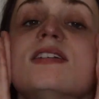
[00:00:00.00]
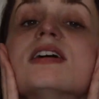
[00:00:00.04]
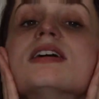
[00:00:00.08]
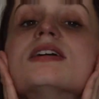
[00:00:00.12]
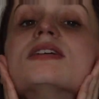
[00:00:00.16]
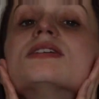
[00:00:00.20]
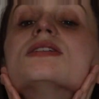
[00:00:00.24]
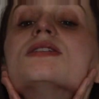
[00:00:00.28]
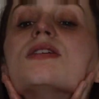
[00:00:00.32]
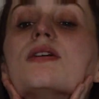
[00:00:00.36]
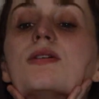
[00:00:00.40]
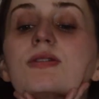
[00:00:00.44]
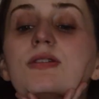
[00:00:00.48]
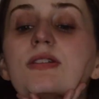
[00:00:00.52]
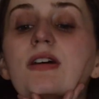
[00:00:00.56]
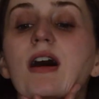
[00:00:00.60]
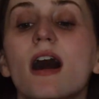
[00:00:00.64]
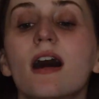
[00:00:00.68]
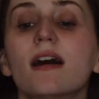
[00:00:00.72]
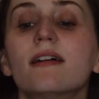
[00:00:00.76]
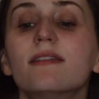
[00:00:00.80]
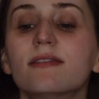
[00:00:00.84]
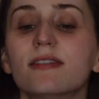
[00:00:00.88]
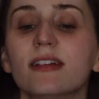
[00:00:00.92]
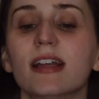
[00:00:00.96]
feels so
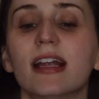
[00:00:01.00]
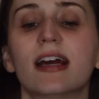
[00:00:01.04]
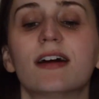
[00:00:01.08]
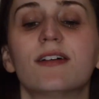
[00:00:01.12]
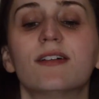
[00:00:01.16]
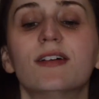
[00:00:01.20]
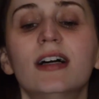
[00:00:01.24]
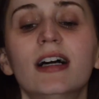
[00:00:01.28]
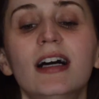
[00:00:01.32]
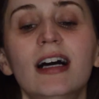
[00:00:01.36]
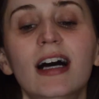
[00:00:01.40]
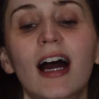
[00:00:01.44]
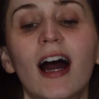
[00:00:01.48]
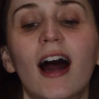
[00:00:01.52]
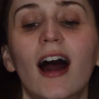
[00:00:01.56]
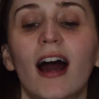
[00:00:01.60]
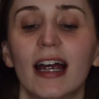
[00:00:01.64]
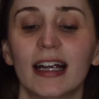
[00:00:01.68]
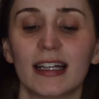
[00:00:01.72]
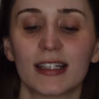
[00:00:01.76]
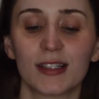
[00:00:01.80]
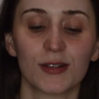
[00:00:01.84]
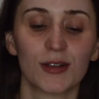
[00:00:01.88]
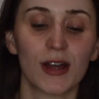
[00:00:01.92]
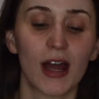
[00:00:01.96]
soft now. All
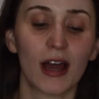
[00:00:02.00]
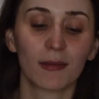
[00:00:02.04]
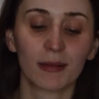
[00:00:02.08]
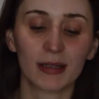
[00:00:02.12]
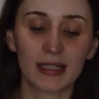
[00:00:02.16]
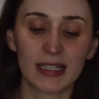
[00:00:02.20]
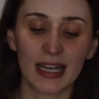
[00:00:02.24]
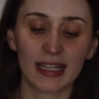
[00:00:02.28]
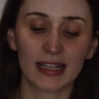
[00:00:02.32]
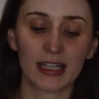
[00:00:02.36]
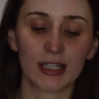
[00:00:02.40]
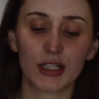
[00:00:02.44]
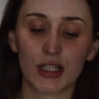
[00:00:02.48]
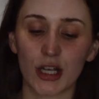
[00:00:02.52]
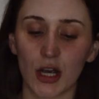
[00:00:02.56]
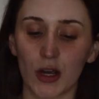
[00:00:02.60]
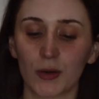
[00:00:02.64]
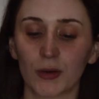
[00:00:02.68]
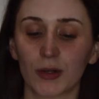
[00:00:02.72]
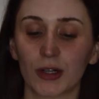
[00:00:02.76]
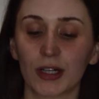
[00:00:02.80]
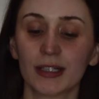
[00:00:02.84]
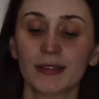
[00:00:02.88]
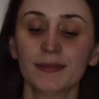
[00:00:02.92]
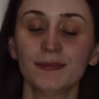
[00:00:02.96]
right, so now I'm going to take the
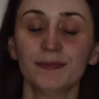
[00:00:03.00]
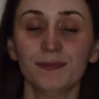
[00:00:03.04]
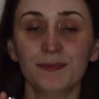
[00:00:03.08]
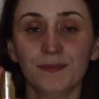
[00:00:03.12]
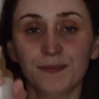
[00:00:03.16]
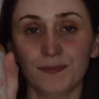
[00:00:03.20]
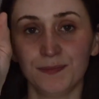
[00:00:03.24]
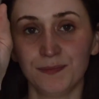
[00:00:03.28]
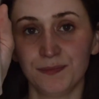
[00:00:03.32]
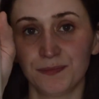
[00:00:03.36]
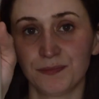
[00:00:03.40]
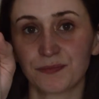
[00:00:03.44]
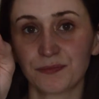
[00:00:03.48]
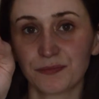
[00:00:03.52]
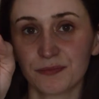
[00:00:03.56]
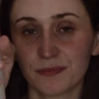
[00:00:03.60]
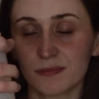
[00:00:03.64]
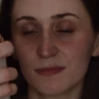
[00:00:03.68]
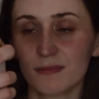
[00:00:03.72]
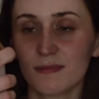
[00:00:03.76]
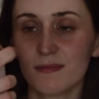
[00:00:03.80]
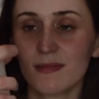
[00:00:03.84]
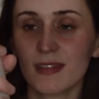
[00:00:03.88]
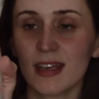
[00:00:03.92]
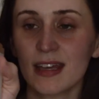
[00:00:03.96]
toner. And
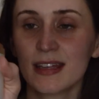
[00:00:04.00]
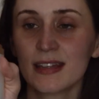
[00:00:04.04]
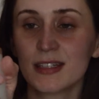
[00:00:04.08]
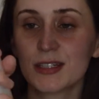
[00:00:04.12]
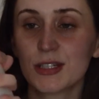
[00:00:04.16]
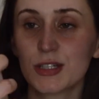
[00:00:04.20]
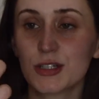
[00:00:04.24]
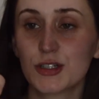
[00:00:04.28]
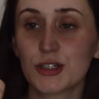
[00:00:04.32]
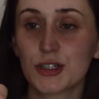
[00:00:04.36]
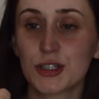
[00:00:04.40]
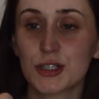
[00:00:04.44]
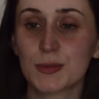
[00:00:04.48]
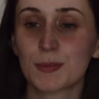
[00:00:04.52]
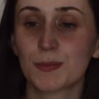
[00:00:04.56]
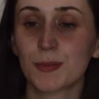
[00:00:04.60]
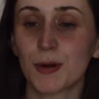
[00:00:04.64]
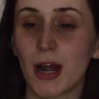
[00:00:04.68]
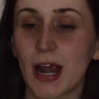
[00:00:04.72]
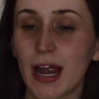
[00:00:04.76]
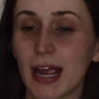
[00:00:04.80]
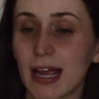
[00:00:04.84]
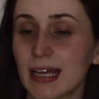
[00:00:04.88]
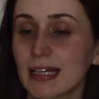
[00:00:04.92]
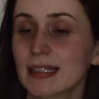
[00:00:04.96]
this is your
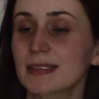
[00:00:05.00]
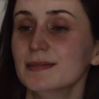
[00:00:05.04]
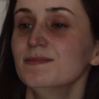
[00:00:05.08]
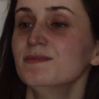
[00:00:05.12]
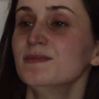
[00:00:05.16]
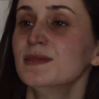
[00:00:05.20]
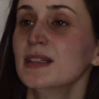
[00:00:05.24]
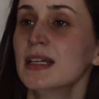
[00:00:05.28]
spray.